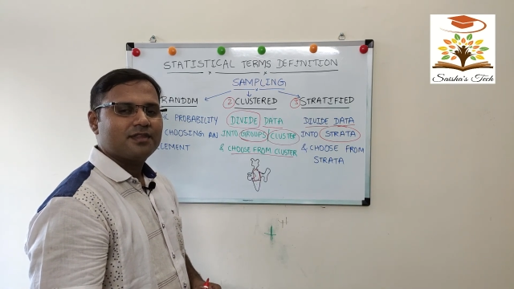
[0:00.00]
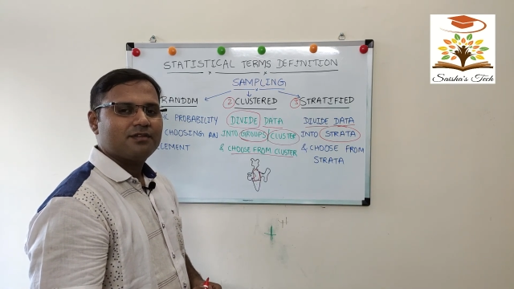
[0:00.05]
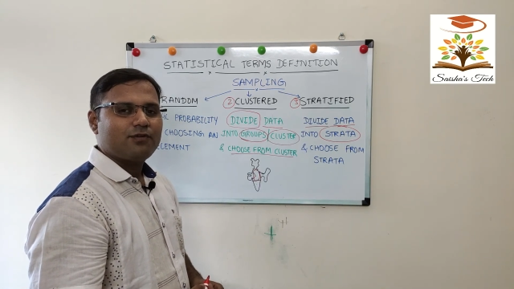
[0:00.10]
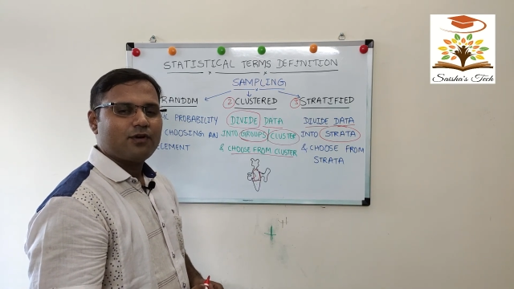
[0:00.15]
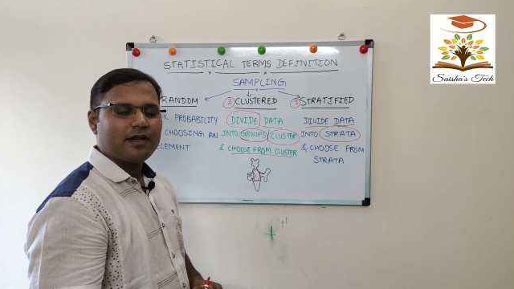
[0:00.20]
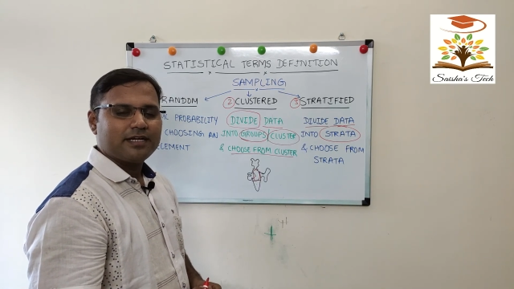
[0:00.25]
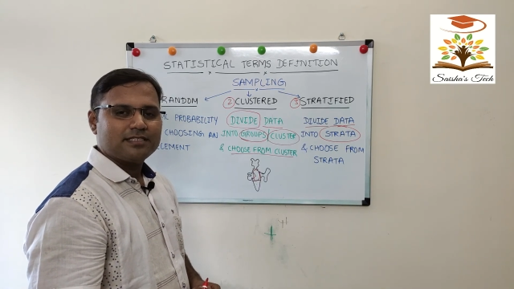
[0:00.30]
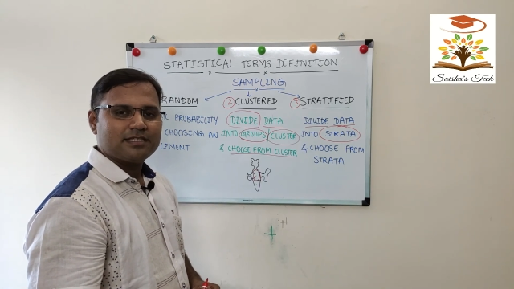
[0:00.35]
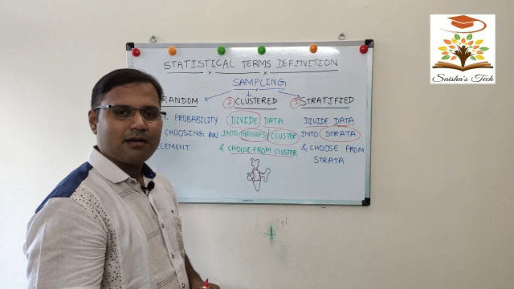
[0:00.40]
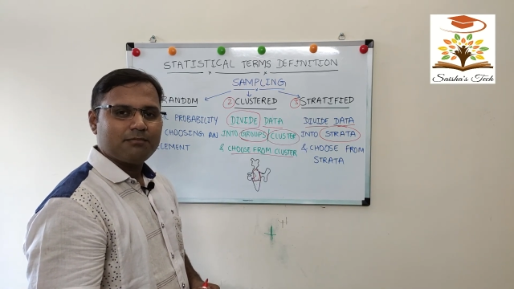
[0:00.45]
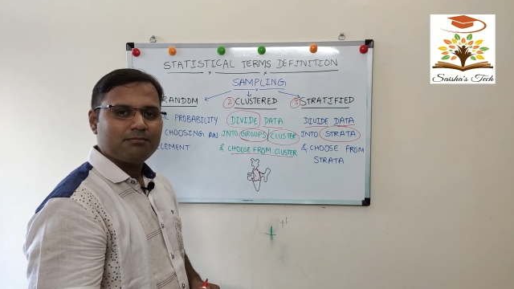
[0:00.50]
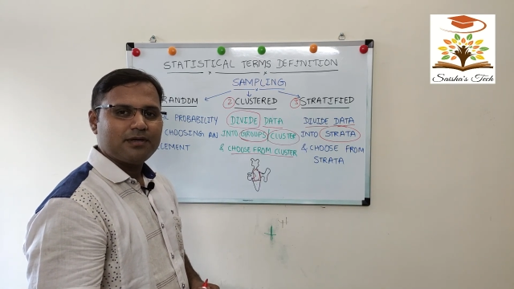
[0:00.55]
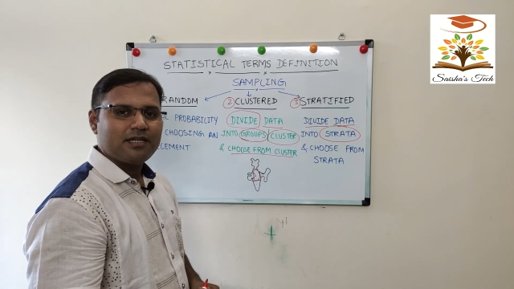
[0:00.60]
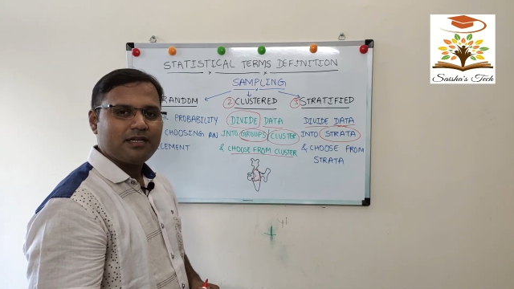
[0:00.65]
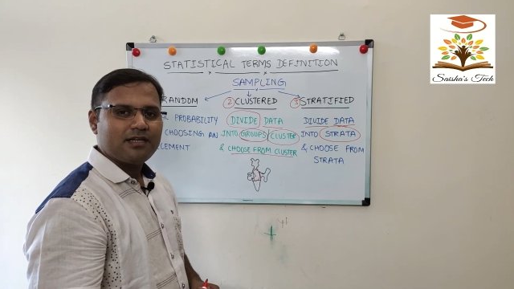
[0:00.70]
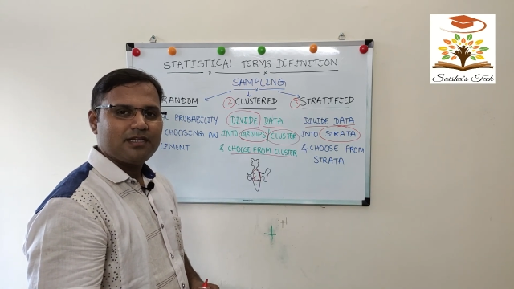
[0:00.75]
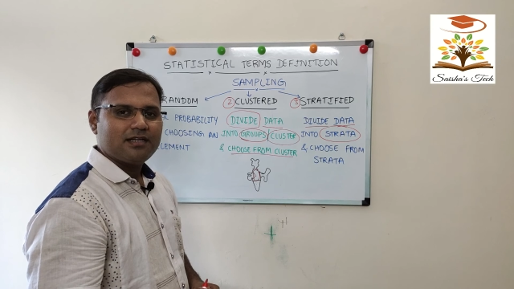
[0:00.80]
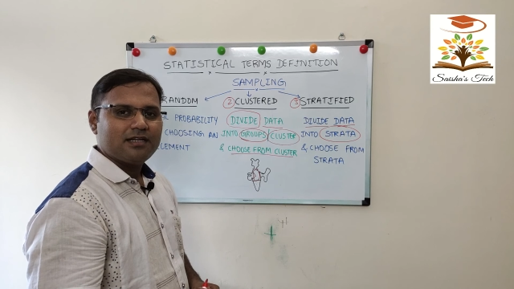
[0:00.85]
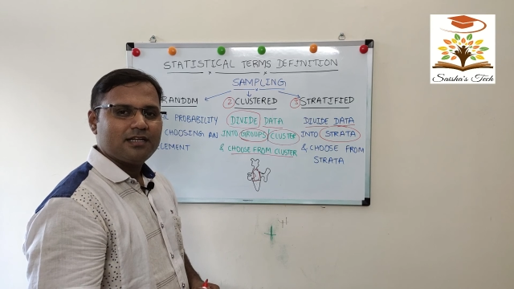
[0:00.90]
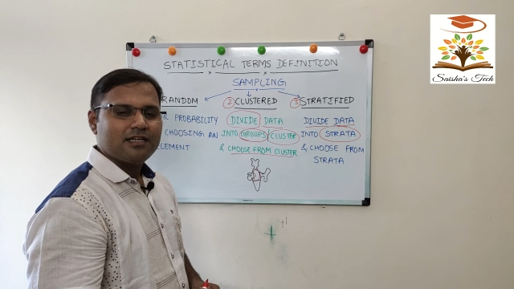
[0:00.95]
For
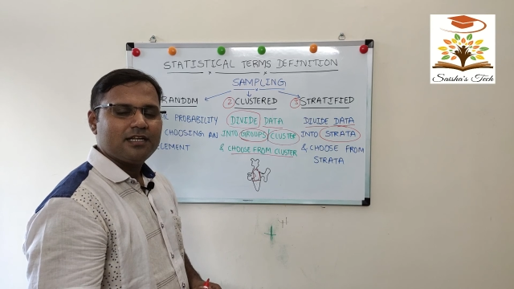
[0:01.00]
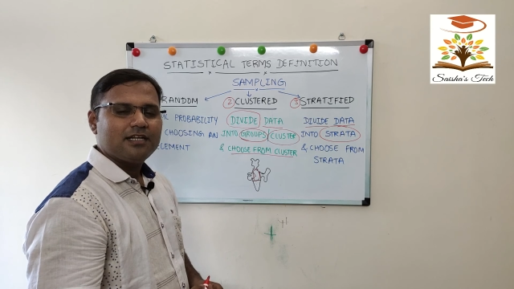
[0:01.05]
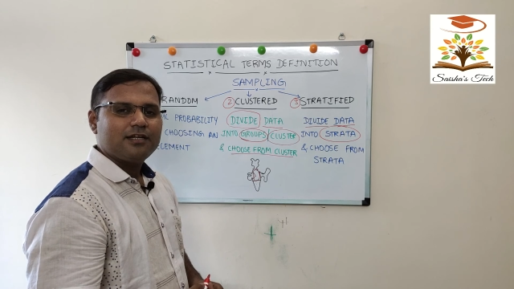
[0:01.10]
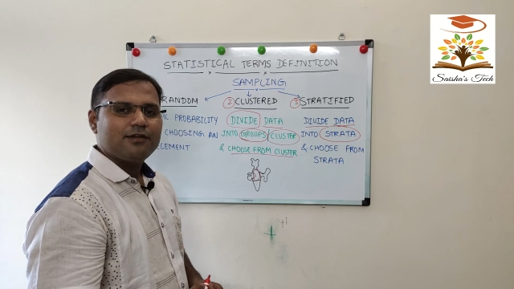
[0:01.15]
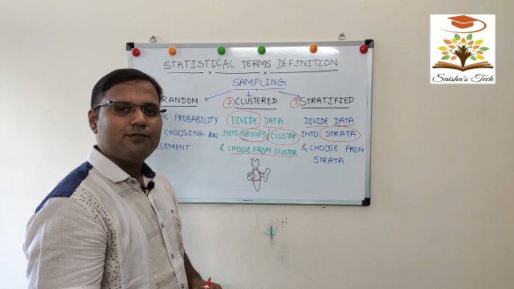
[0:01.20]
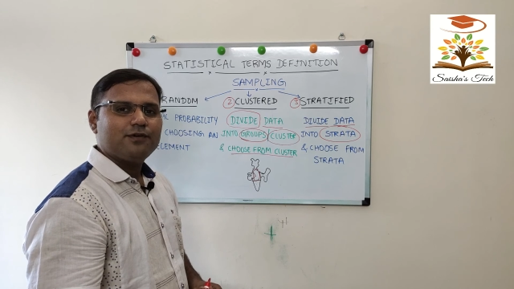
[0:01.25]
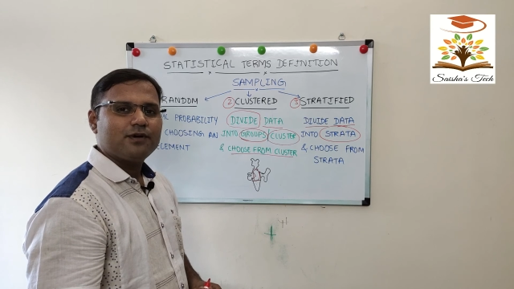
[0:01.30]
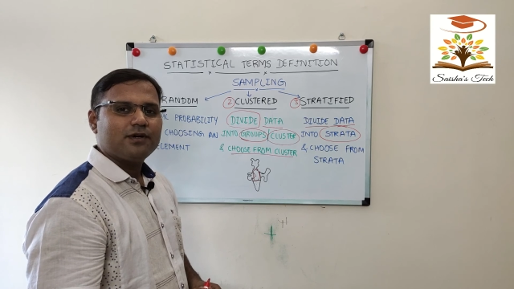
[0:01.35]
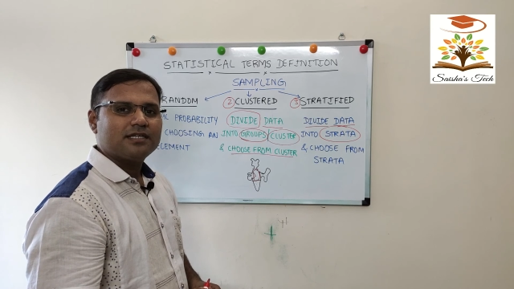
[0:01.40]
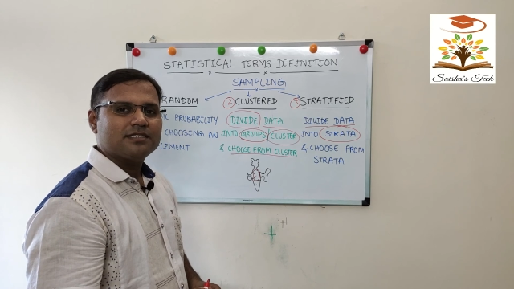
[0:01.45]
example, if you